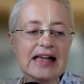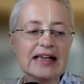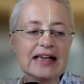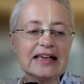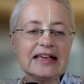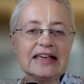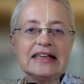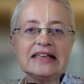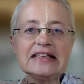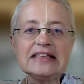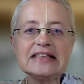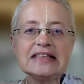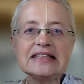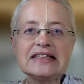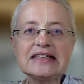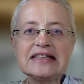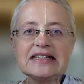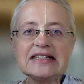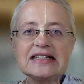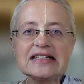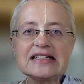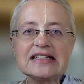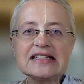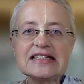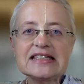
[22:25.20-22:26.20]
eat
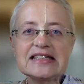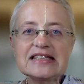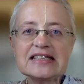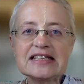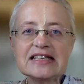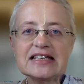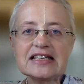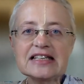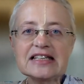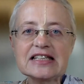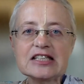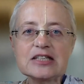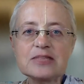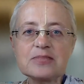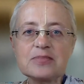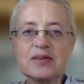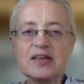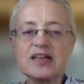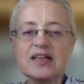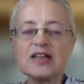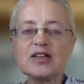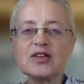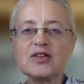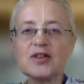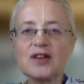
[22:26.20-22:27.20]
this
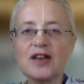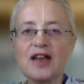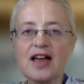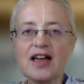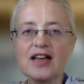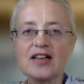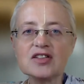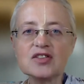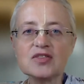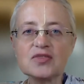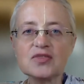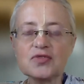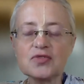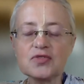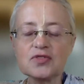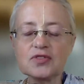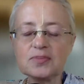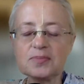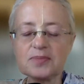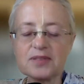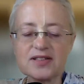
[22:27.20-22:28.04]
spiritualized food,